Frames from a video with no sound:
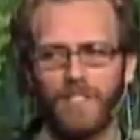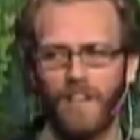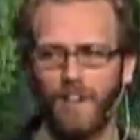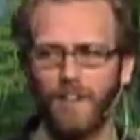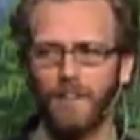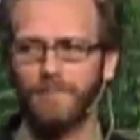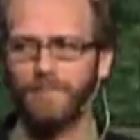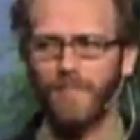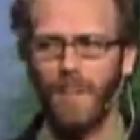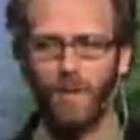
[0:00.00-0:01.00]
this era
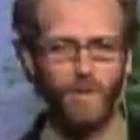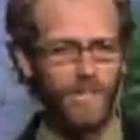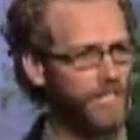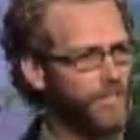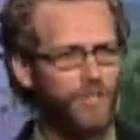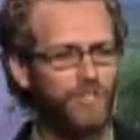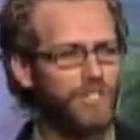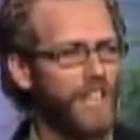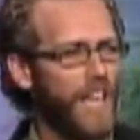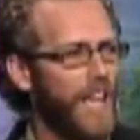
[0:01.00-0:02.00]
that we still use
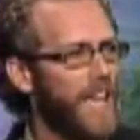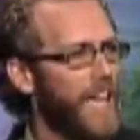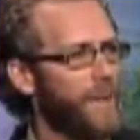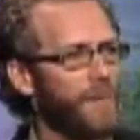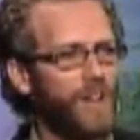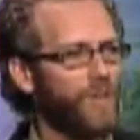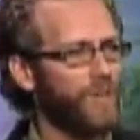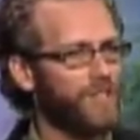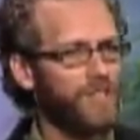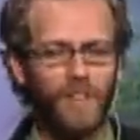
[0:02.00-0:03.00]
today, and we don't,
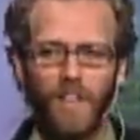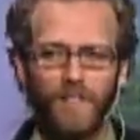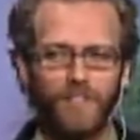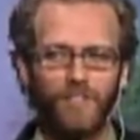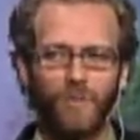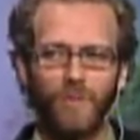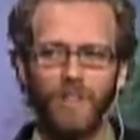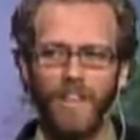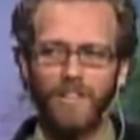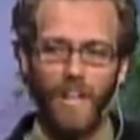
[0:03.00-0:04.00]
a lot of us don't
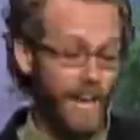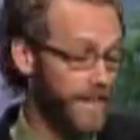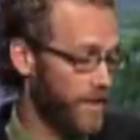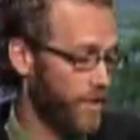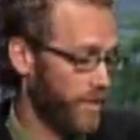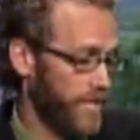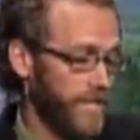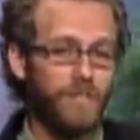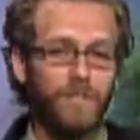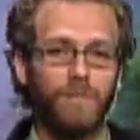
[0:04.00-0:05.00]
realize, I didn't know what
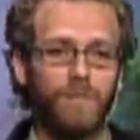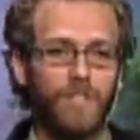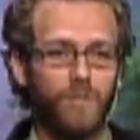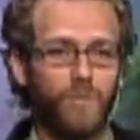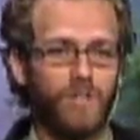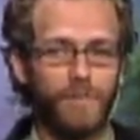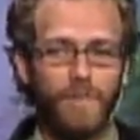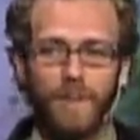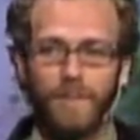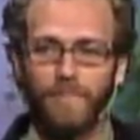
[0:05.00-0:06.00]
these words
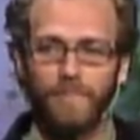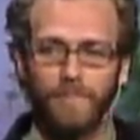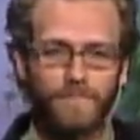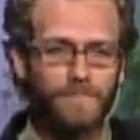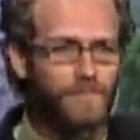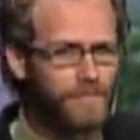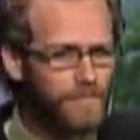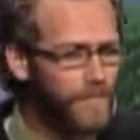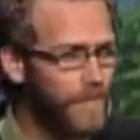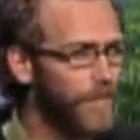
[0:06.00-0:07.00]
meant.
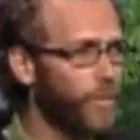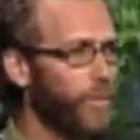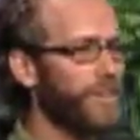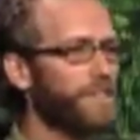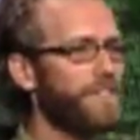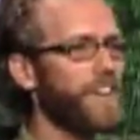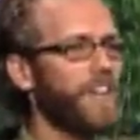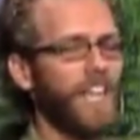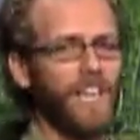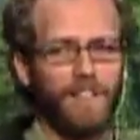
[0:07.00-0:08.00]
The word
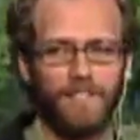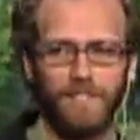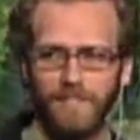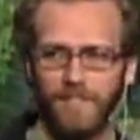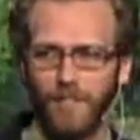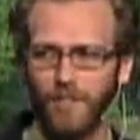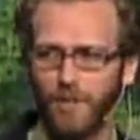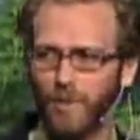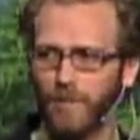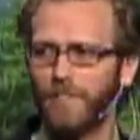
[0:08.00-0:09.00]
funky. You heard
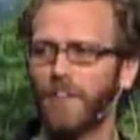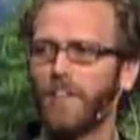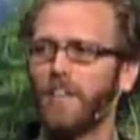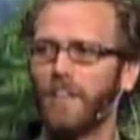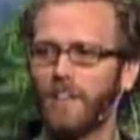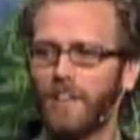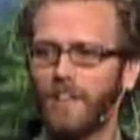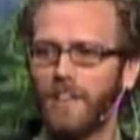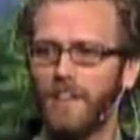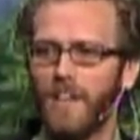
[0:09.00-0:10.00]
the word funky?
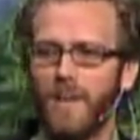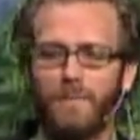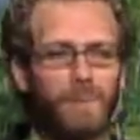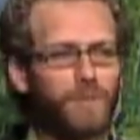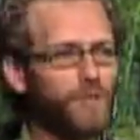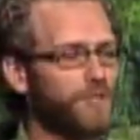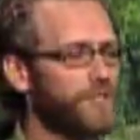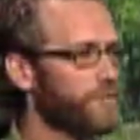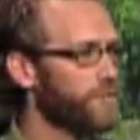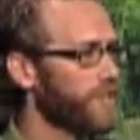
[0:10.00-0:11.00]
People use
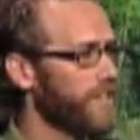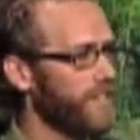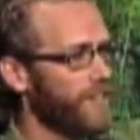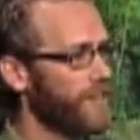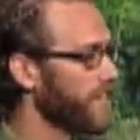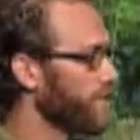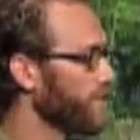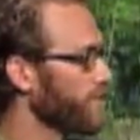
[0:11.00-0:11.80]
this word, that, you know, kids